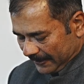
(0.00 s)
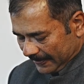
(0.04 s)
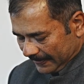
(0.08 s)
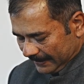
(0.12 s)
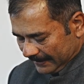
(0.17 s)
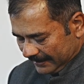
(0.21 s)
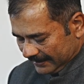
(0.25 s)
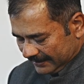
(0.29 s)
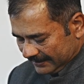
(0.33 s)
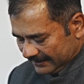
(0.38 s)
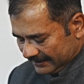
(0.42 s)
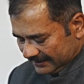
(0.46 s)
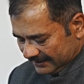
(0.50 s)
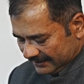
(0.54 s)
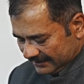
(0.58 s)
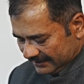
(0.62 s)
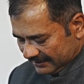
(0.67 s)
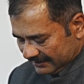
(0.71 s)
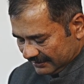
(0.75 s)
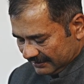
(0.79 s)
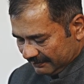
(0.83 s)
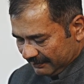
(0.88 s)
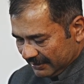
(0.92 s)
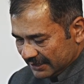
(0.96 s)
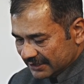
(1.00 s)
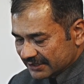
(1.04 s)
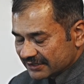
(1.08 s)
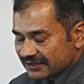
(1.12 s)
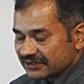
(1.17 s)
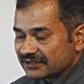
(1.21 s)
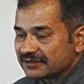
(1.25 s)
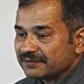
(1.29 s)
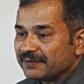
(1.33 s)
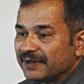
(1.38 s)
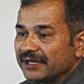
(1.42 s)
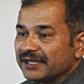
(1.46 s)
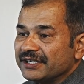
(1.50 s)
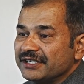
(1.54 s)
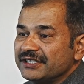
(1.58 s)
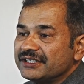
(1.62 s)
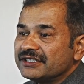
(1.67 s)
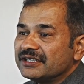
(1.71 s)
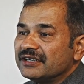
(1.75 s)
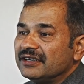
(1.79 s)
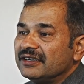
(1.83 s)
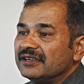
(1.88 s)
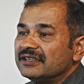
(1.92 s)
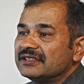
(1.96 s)
Masters by
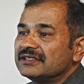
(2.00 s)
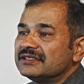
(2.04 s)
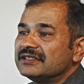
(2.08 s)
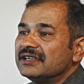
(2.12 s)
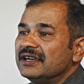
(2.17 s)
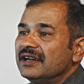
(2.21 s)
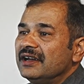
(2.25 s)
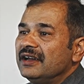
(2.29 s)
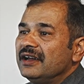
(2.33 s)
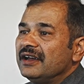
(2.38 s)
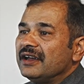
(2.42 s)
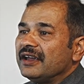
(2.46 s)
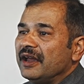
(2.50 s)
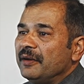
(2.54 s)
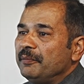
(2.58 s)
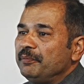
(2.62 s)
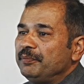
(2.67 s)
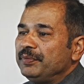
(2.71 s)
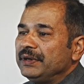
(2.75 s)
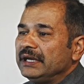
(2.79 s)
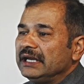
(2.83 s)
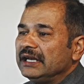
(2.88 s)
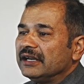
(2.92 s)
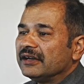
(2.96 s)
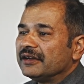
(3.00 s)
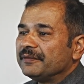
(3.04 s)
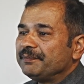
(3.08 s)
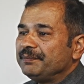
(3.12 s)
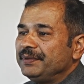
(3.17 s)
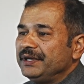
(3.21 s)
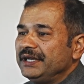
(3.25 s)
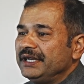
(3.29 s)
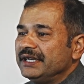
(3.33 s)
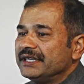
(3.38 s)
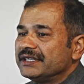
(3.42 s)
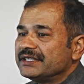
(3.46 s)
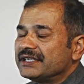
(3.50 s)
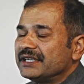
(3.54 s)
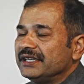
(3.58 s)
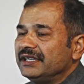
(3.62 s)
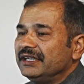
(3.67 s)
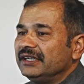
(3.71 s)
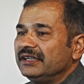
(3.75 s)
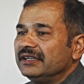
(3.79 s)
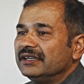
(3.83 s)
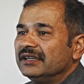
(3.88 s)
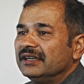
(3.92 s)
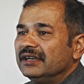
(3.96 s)
Research, MPhil or
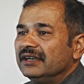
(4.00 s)
PhD,